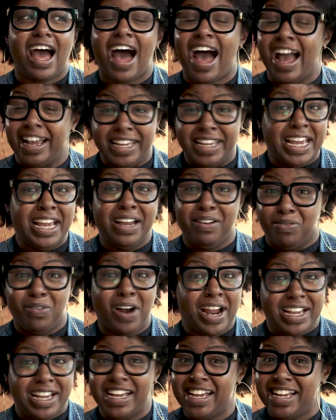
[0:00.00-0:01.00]
I can't
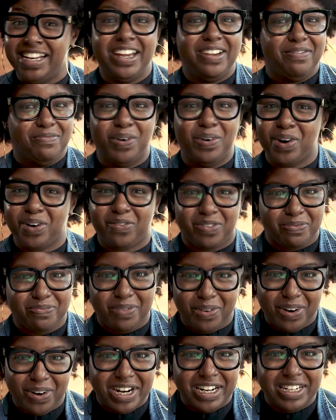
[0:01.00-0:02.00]
write any more
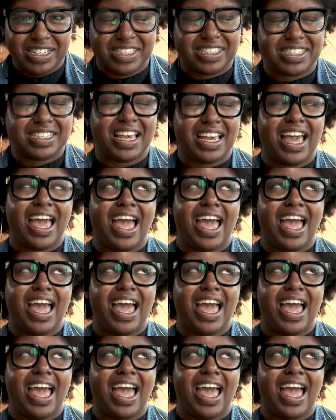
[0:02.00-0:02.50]
reports.